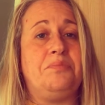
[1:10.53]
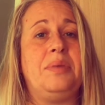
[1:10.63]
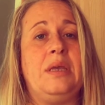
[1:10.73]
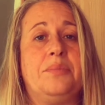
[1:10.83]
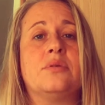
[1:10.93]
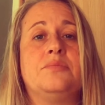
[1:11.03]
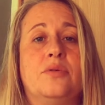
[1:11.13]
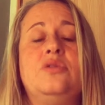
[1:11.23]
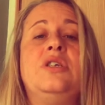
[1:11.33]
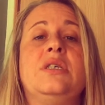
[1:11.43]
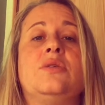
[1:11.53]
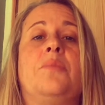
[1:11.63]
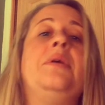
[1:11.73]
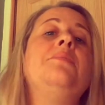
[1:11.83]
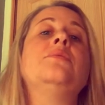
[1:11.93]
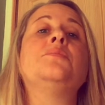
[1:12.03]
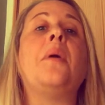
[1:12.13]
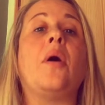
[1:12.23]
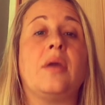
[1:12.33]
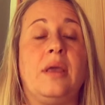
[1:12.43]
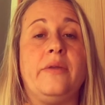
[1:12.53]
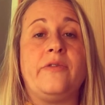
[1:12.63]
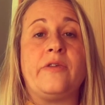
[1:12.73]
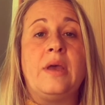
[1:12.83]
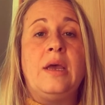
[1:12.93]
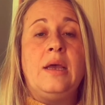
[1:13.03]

people's budgets or people's pockets.